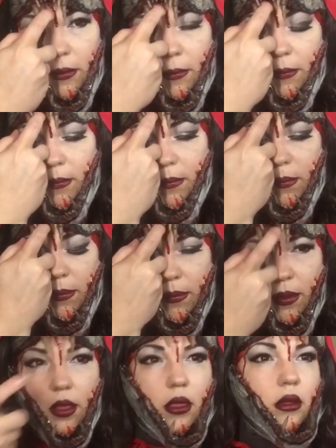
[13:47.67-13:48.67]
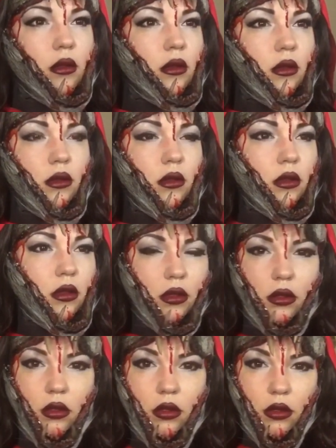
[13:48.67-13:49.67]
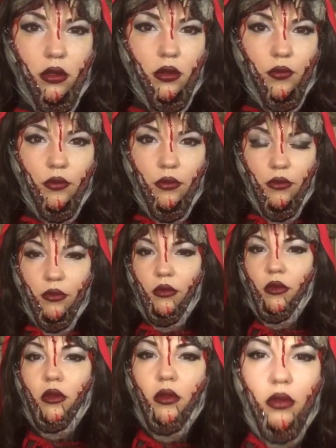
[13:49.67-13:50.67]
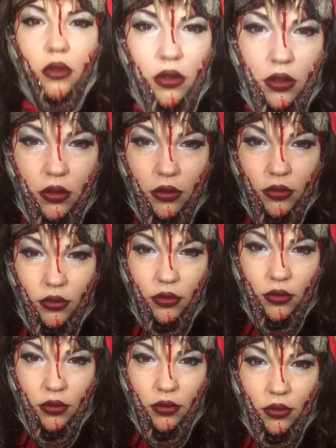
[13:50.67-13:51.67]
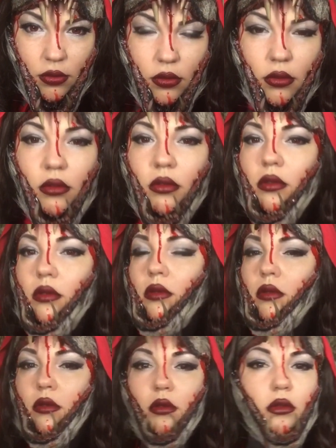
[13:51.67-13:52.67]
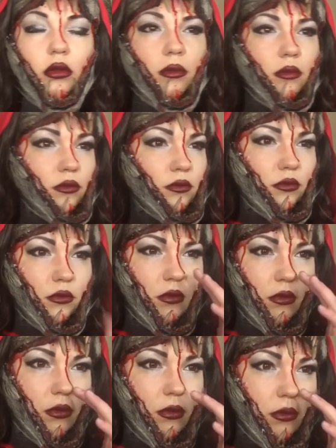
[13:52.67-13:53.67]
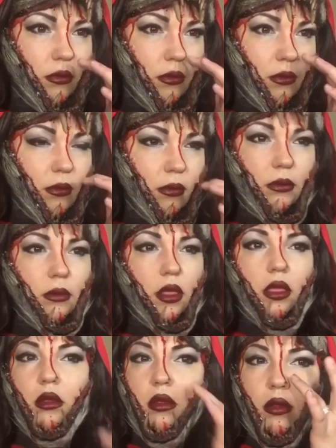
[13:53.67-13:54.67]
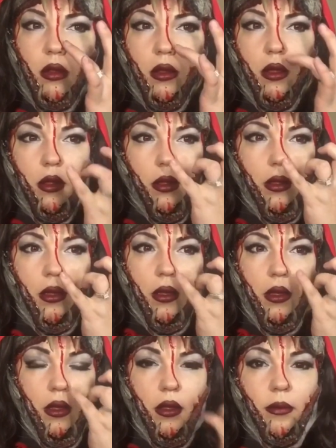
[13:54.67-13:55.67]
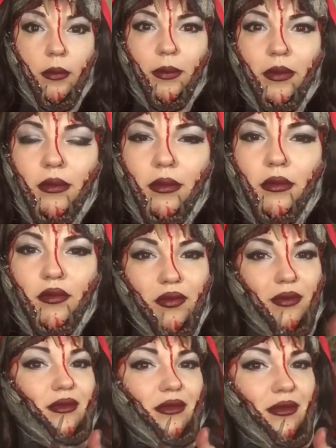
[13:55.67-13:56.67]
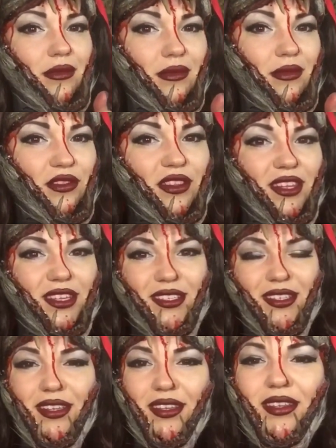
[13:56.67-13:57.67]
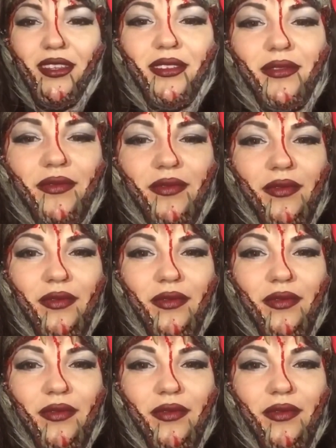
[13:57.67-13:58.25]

liked my video and subscribed to my page. I had so much fun doing this. Don't forget to vote for the 2016 NYX Face Awards.